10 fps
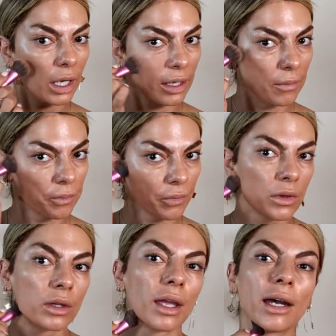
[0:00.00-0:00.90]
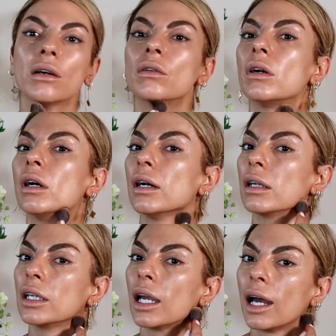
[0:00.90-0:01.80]
Okay, now
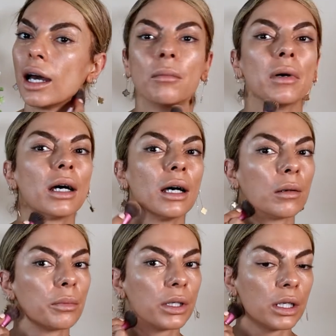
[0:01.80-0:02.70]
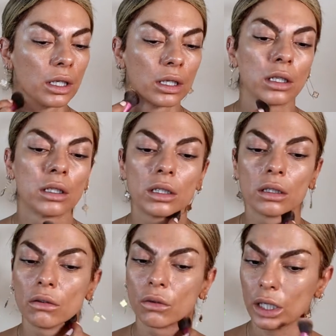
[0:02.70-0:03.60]
I am happy
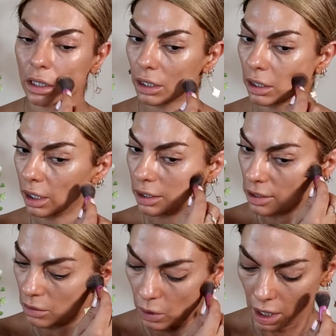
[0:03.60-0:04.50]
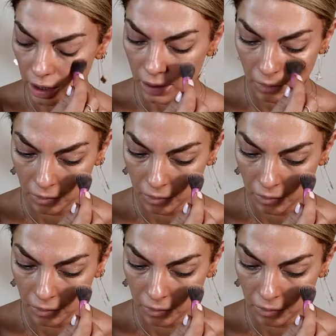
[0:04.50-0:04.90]
with this one.